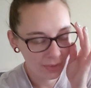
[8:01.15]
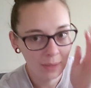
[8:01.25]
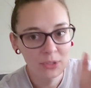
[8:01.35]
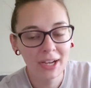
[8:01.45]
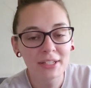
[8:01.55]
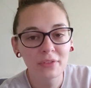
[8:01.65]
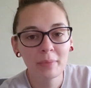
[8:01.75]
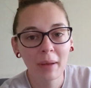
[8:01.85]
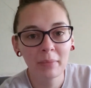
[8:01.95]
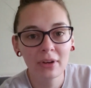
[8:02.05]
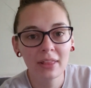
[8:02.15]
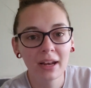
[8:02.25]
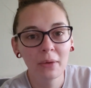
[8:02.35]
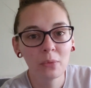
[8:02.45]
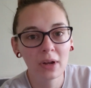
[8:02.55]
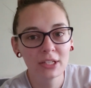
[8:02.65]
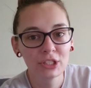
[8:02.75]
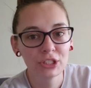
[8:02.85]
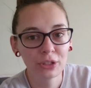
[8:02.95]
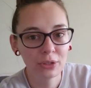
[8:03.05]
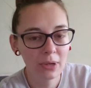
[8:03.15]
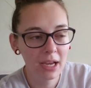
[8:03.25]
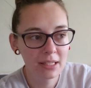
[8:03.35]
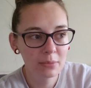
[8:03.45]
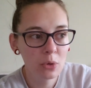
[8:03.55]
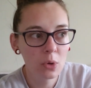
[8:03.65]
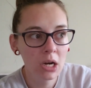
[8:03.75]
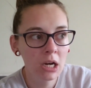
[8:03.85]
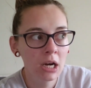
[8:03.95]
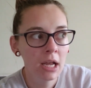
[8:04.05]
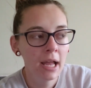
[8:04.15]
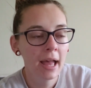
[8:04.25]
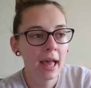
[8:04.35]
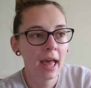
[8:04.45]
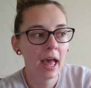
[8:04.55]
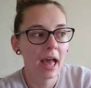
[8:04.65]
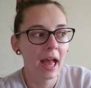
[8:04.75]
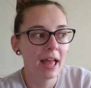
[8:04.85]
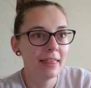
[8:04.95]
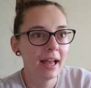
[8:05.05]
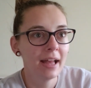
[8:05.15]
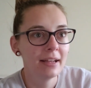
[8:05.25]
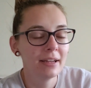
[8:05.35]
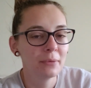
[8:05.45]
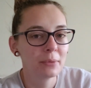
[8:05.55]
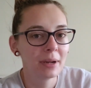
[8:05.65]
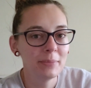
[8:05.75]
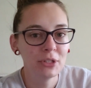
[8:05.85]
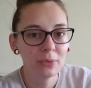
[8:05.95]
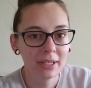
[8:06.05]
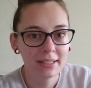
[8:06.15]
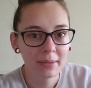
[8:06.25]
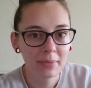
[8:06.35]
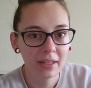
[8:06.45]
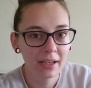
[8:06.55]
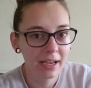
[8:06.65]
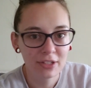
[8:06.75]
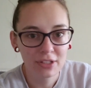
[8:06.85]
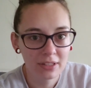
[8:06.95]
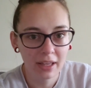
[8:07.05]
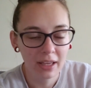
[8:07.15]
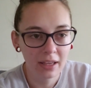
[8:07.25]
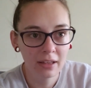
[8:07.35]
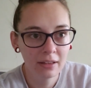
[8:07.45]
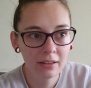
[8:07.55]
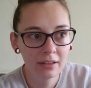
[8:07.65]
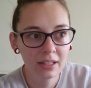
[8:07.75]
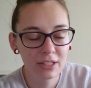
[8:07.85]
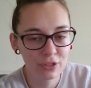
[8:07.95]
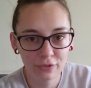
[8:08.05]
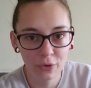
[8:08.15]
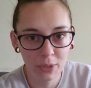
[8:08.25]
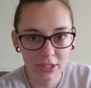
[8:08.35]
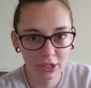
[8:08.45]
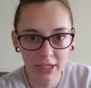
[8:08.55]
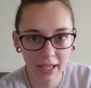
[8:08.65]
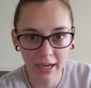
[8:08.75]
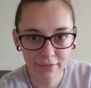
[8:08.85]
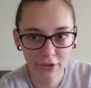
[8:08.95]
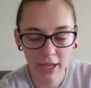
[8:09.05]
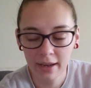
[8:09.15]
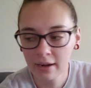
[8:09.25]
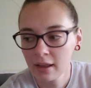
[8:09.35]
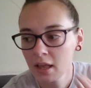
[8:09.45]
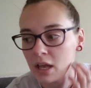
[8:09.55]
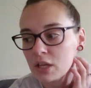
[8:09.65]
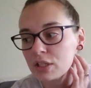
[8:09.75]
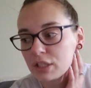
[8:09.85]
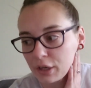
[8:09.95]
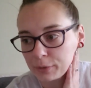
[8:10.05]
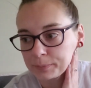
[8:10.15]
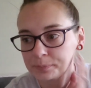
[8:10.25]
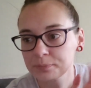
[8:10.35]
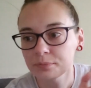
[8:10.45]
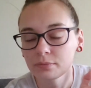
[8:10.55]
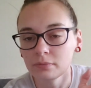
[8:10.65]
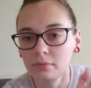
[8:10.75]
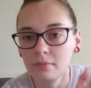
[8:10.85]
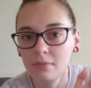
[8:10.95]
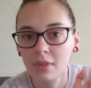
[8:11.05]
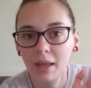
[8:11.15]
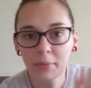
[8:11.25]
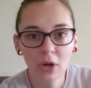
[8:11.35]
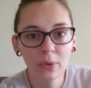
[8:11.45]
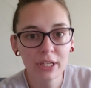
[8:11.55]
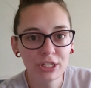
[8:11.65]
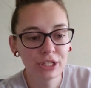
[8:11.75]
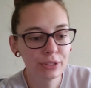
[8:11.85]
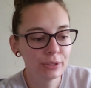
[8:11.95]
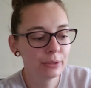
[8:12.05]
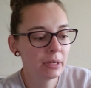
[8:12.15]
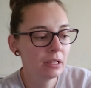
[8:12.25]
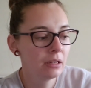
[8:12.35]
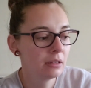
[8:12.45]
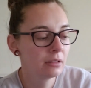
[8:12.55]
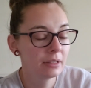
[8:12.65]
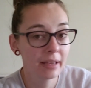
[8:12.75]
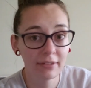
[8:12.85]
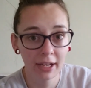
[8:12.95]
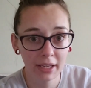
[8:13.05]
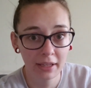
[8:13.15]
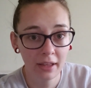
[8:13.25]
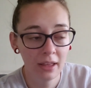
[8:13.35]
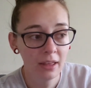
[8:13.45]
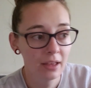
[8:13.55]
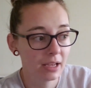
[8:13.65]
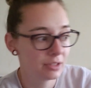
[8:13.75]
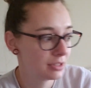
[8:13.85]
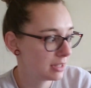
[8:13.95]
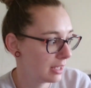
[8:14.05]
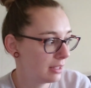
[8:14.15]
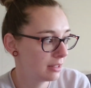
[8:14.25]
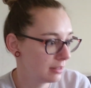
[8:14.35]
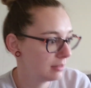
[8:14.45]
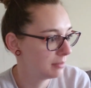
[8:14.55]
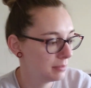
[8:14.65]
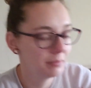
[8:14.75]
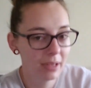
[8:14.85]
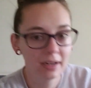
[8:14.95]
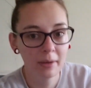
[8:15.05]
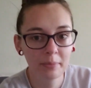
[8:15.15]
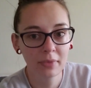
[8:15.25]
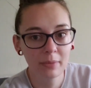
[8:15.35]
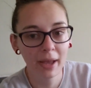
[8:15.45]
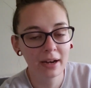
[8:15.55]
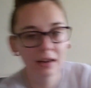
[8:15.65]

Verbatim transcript: I'm trying to remember that I want to show you guys more. And then when I'm doing something, I just like get so focused on it and I forget. So I'm going to get ready. I just like made up the bed